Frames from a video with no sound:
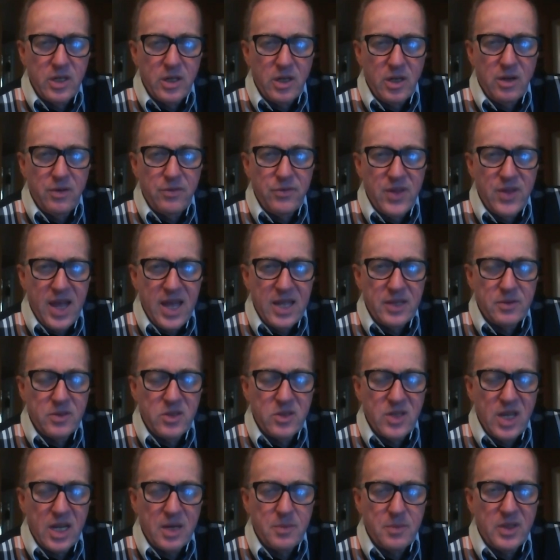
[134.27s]
of that
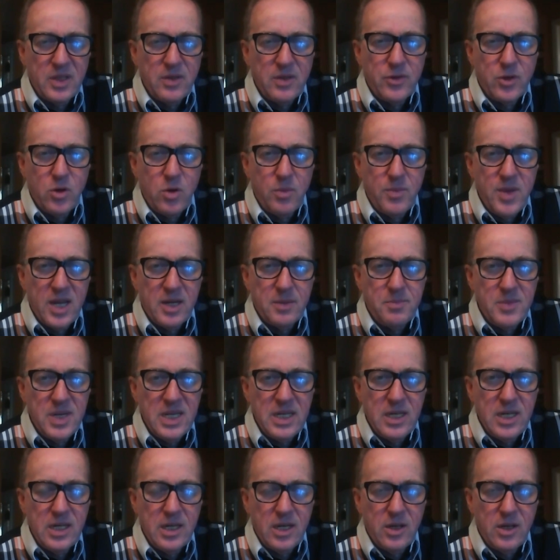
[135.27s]
segment of the Quebec
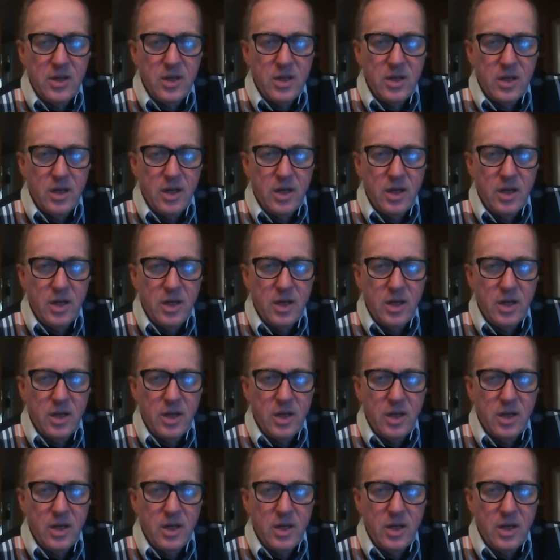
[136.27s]
media,